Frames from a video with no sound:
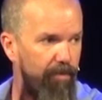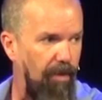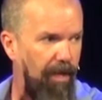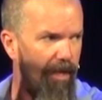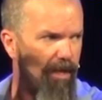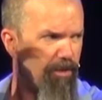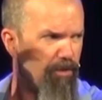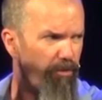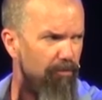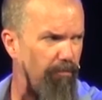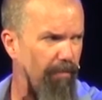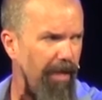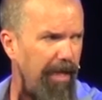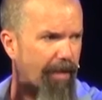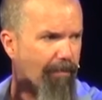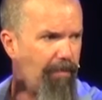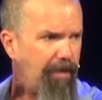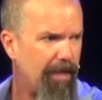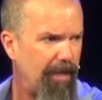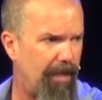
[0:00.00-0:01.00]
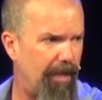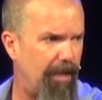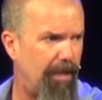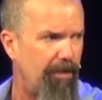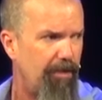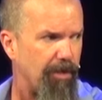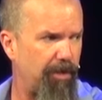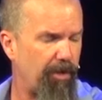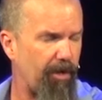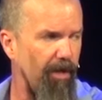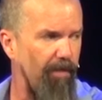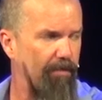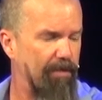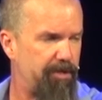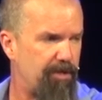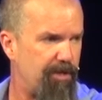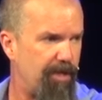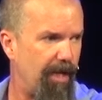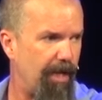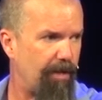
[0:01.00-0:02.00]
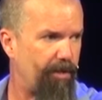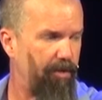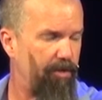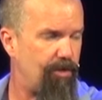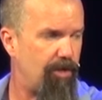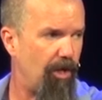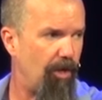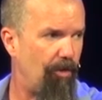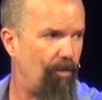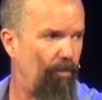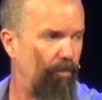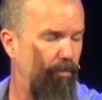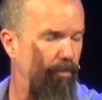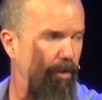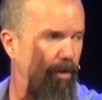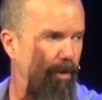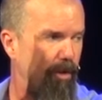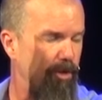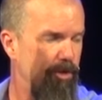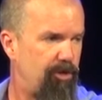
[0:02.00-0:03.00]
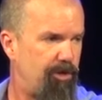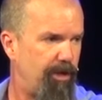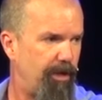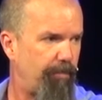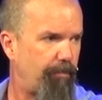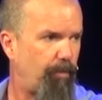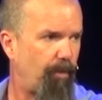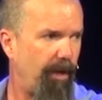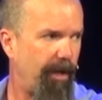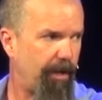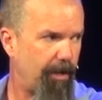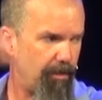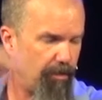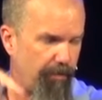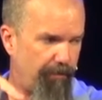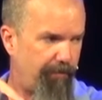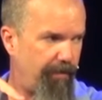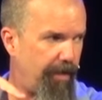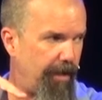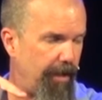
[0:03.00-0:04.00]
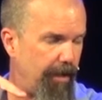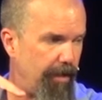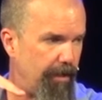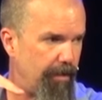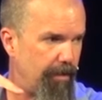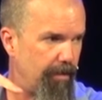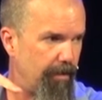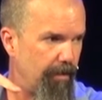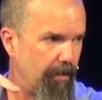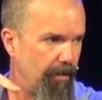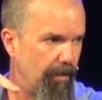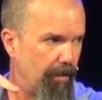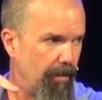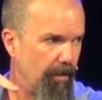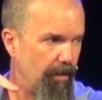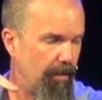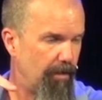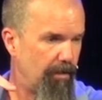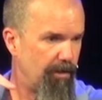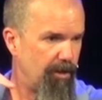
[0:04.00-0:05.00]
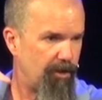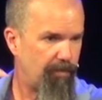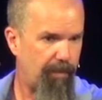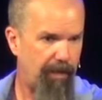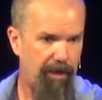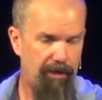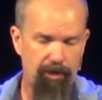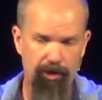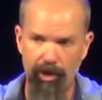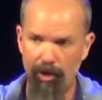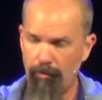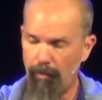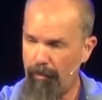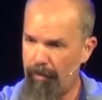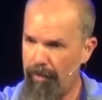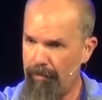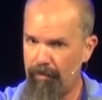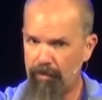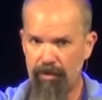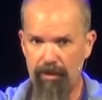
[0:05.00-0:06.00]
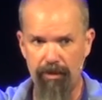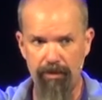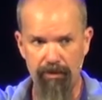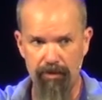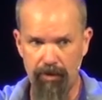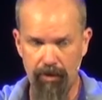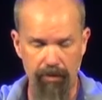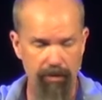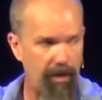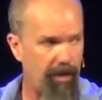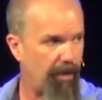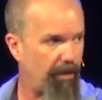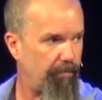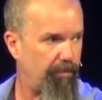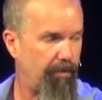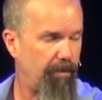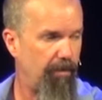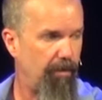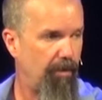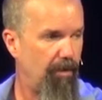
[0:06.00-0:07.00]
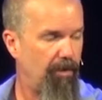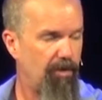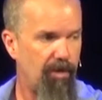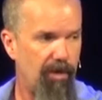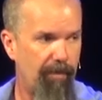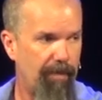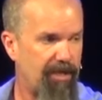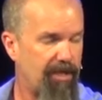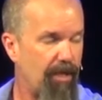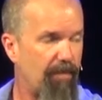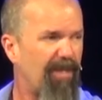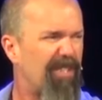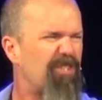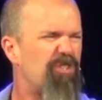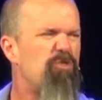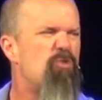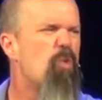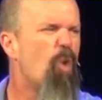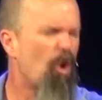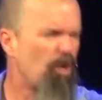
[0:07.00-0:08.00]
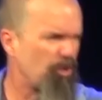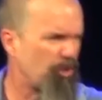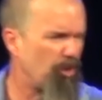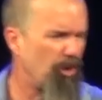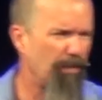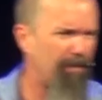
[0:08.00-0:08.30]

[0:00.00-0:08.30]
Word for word: right to a man, but the end thereof is death. Don't shipwreck your faith just because a group of people said you're screwed up, you're messed up. Listen, you are screwed